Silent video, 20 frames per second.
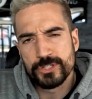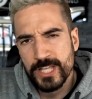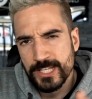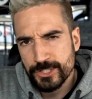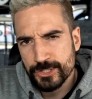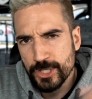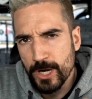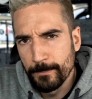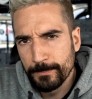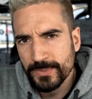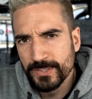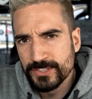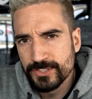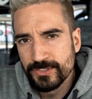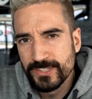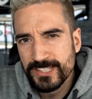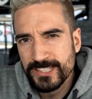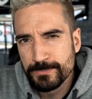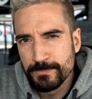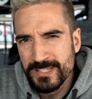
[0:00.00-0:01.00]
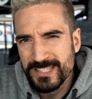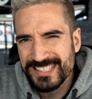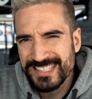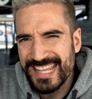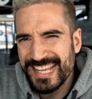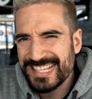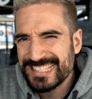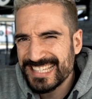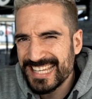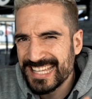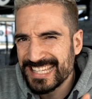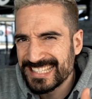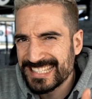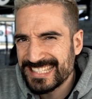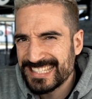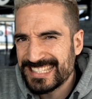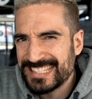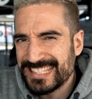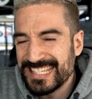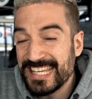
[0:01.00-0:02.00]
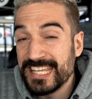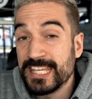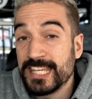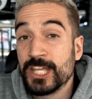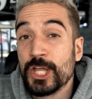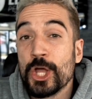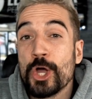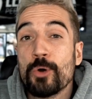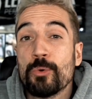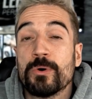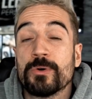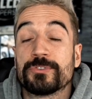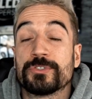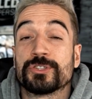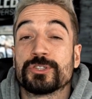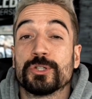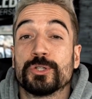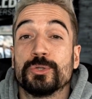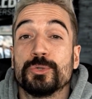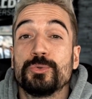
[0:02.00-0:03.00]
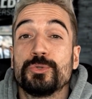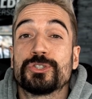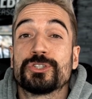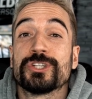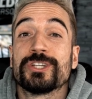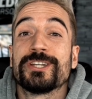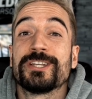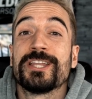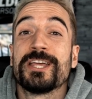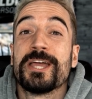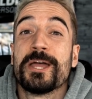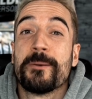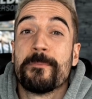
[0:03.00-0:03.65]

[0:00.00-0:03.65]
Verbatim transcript: So let's jump into these mistakes and see what the solution